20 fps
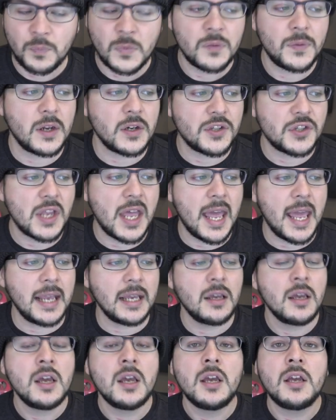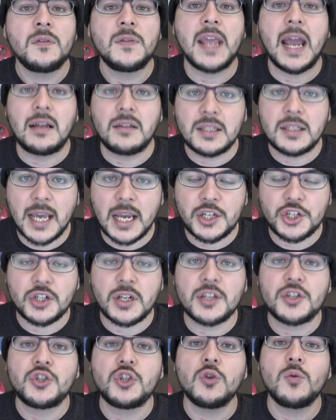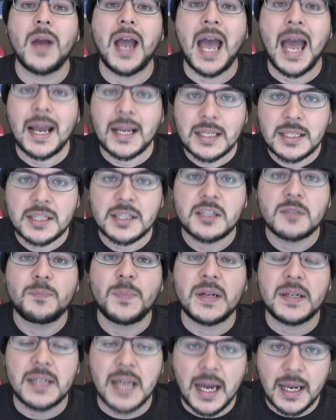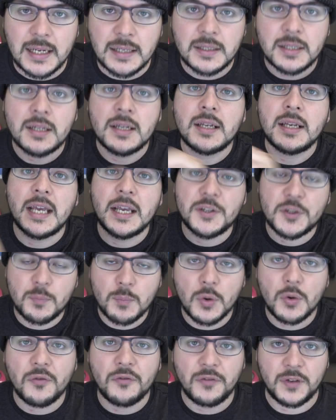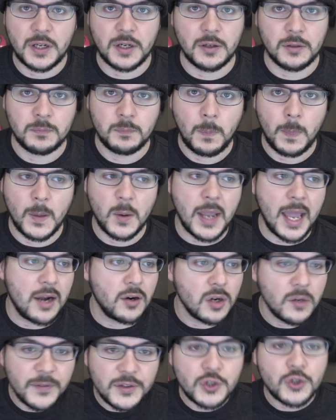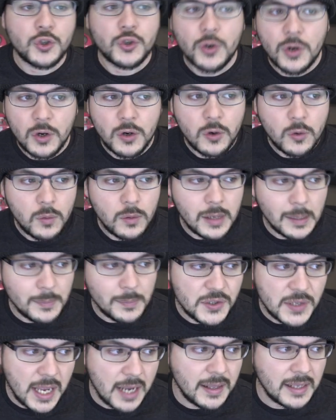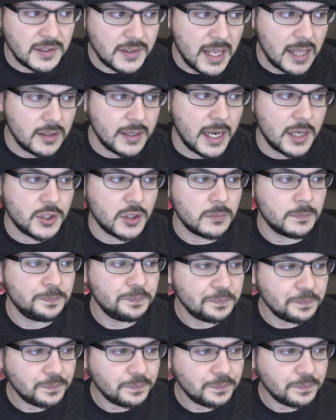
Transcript: They're saying the allegation is to expedite his move here. Okay, I don't know if it's true. I'm just saying that's the allegation.